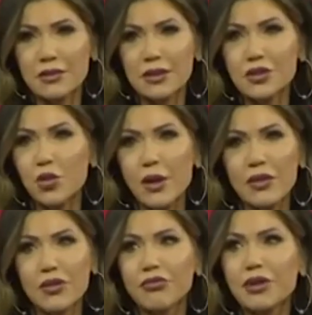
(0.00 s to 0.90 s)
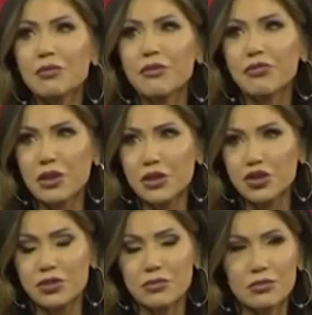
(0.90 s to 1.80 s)
They took away their freedom of
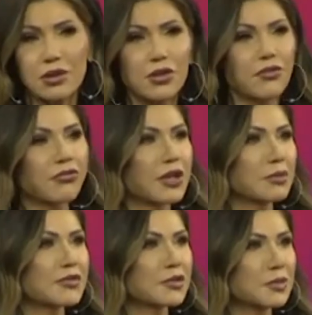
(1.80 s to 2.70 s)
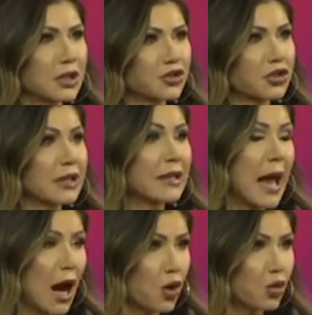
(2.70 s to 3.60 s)
religion and their freedom of speech. And
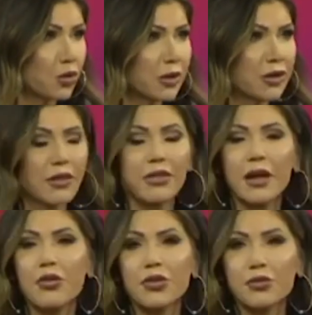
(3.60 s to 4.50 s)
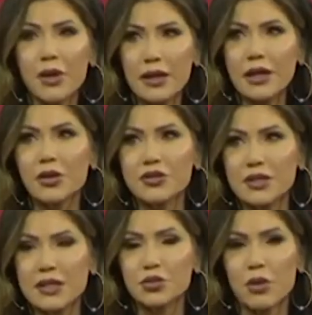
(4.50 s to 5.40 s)
now they are threatening our
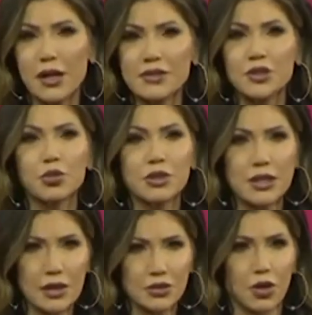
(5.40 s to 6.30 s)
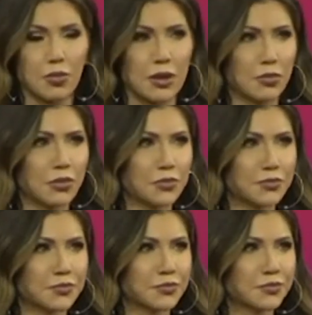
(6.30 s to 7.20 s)
state's rights to protect our people.
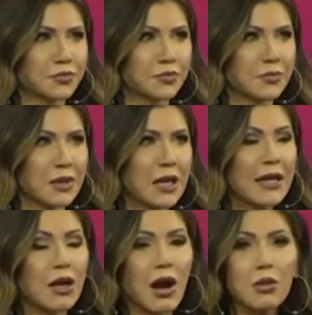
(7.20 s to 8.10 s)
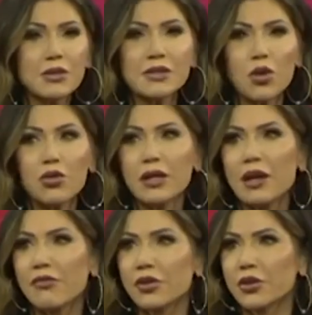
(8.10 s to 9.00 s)
Now, I was the only
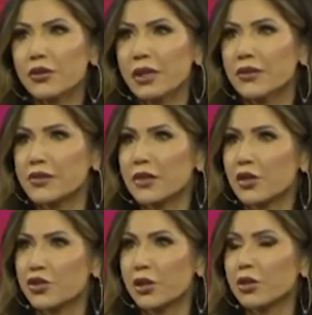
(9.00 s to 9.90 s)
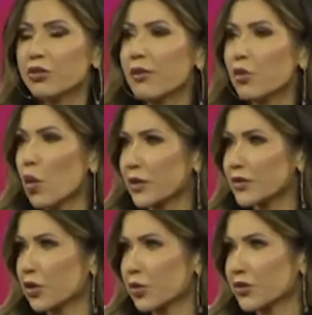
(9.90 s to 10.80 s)
governor in this country who never
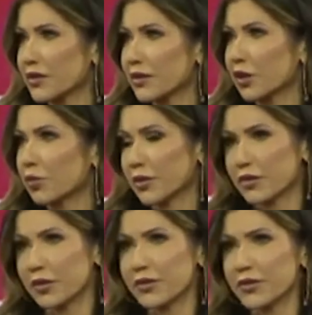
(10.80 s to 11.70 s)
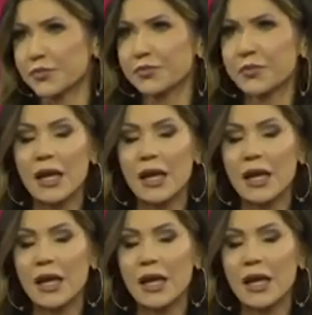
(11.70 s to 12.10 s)
once closed a single business.